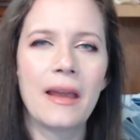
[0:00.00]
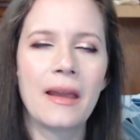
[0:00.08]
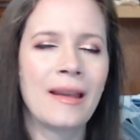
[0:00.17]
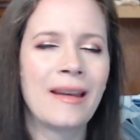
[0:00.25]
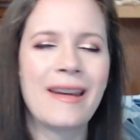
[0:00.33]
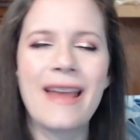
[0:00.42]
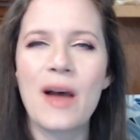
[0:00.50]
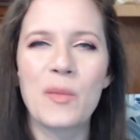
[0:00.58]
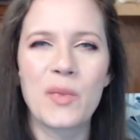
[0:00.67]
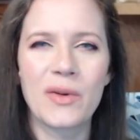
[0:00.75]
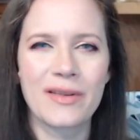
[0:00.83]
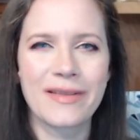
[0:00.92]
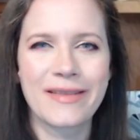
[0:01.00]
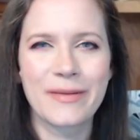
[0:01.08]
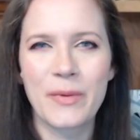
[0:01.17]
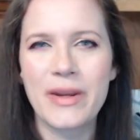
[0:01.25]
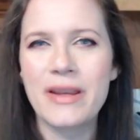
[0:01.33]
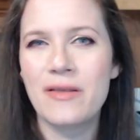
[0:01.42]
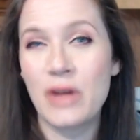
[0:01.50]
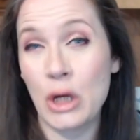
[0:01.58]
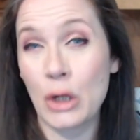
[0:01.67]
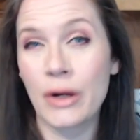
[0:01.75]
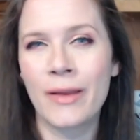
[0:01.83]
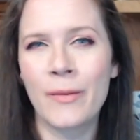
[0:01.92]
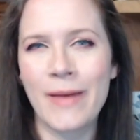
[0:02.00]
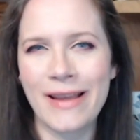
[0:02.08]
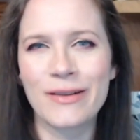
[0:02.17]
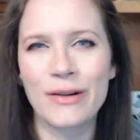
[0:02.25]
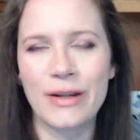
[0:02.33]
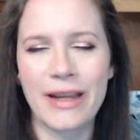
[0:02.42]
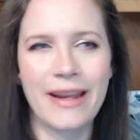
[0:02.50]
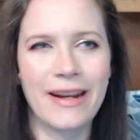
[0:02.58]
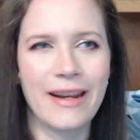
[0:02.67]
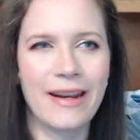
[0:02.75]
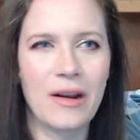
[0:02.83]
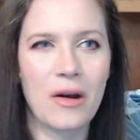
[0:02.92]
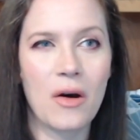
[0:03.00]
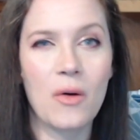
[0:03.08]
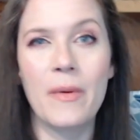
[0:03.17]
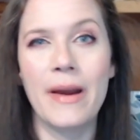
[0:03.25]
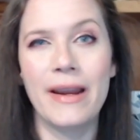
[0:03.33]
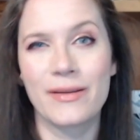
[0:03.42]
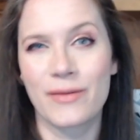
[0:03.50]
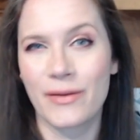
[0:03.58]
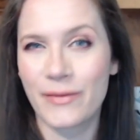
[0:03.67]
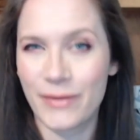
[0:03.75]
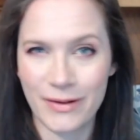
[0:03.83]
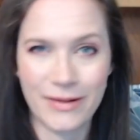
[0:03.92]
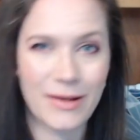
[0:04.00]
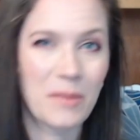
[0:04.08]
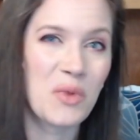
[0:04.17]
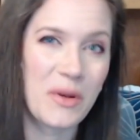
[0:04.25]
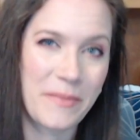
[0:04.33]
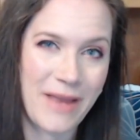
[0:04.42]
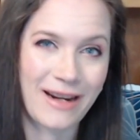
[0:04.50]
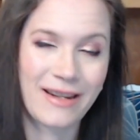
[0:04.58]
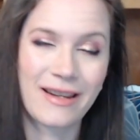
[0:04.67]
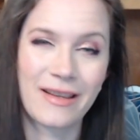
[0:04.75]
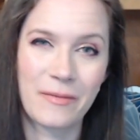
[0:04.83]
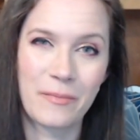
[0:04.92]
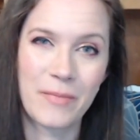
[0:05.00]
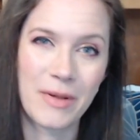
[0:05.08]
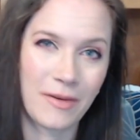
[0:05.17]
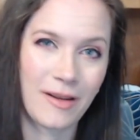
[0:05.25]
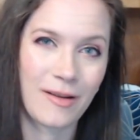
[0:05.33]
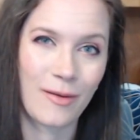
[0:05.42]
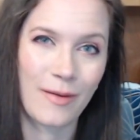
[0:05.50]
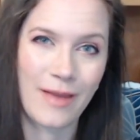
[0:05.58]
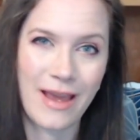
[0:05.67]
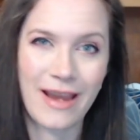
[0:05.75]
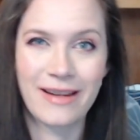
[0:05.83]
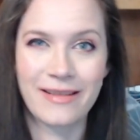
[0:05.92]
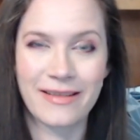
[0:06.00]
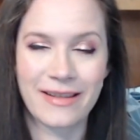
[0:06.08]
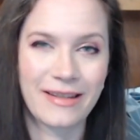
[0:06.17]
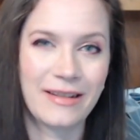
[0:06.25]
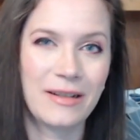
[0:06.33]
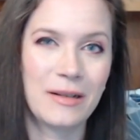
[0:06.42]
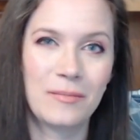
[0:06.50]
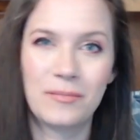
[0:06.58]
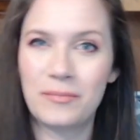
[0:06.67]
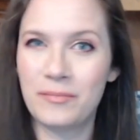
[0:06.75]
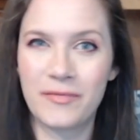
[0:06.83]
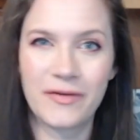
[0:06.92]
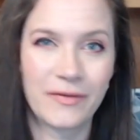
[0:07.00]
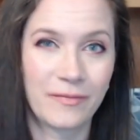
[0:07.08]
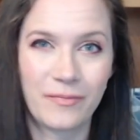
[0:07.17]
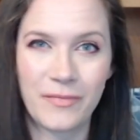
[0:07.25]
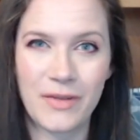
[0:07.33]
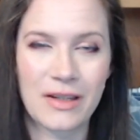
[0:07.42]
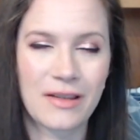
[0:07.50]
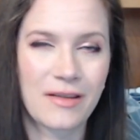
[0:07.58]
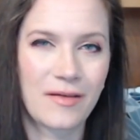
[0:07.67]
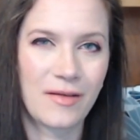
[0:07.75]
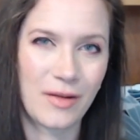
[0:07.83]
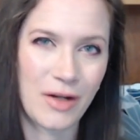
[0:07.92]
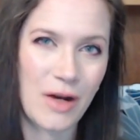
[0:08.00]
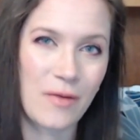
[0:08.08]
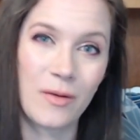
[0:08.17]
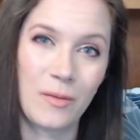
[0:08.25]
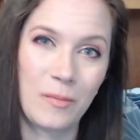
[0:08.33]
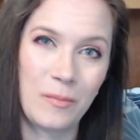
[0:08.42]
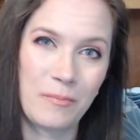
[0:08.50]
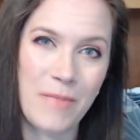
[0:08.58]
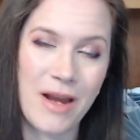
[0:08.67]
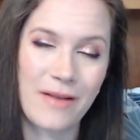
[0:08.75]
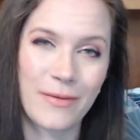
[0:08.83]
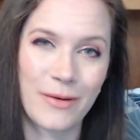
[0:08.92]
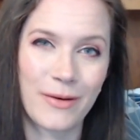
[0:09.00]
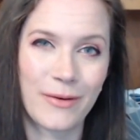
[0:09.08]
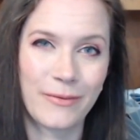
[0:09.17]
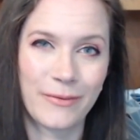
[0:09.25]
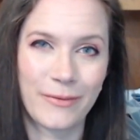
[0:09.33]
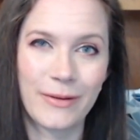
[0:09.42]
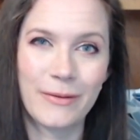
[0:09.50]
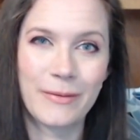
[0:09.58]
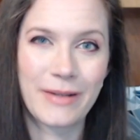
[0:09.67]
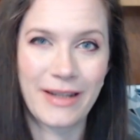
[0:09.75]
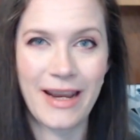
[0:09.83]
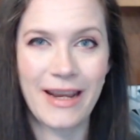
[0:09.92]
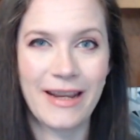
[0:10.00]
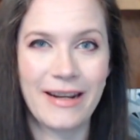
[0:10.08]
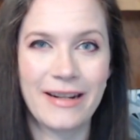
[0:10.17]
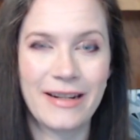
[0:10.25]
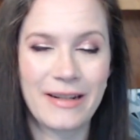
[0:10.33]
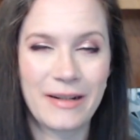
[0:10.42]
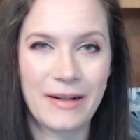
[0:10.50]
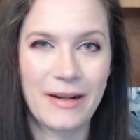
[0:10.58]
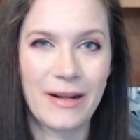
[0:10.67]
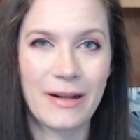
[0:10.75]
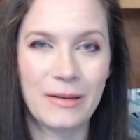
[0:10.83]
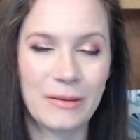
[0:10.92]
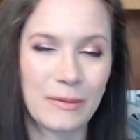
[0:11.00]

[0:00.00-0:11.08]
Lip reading: and apples, when you're in the Western canon, always refer somewhat back to biblical things and just the general metaphor of fruit and, you know,